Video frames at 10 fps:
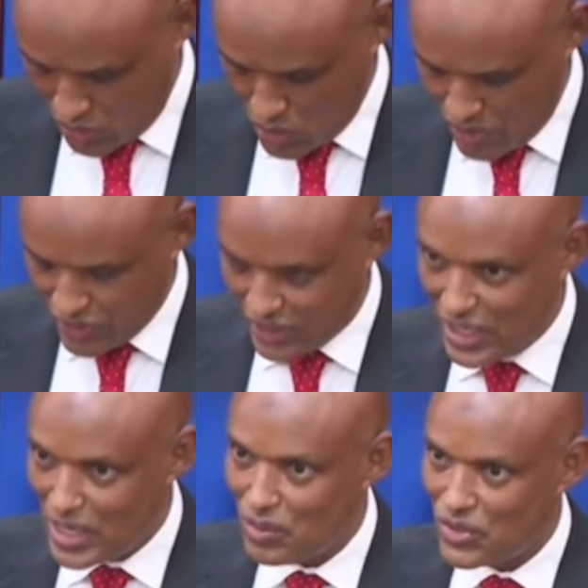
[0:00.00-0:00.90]
have the
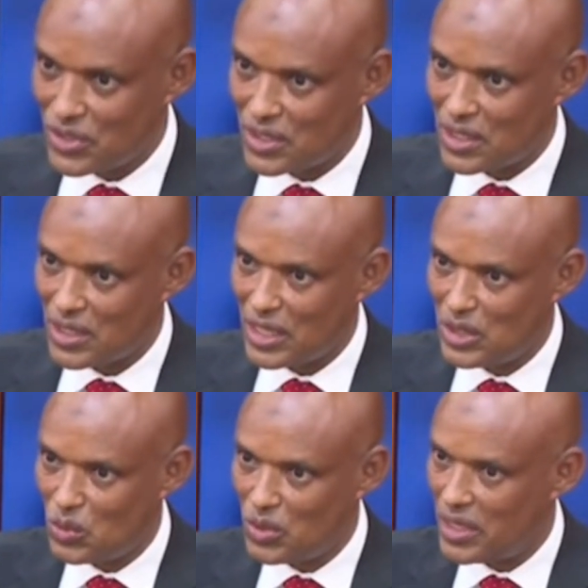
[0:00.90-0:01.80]
teams that
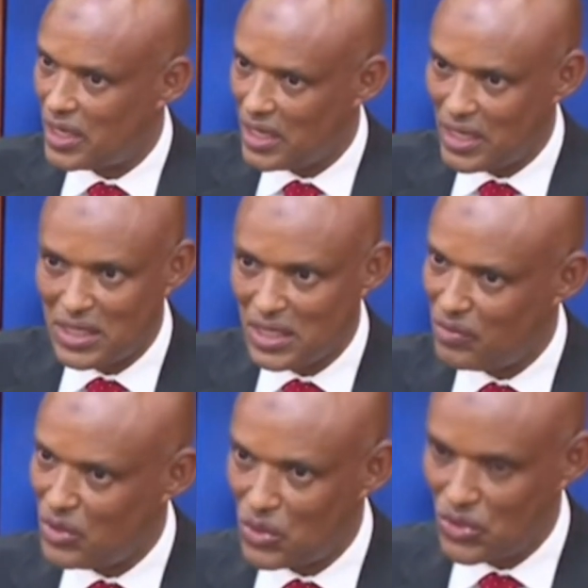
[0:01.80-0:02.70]
do the
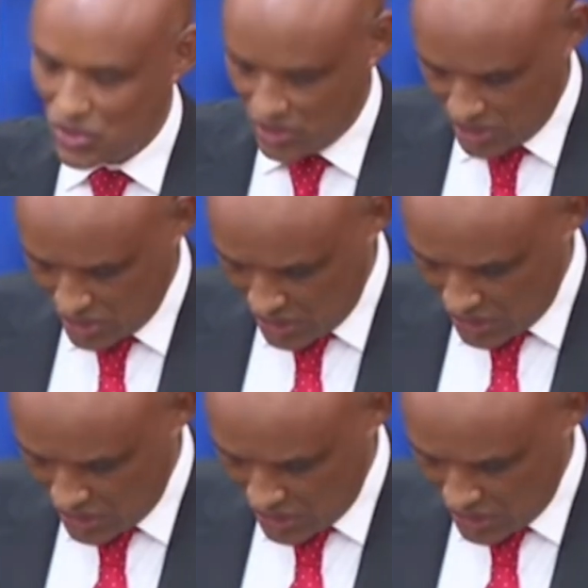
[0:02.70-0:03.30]
interviews, the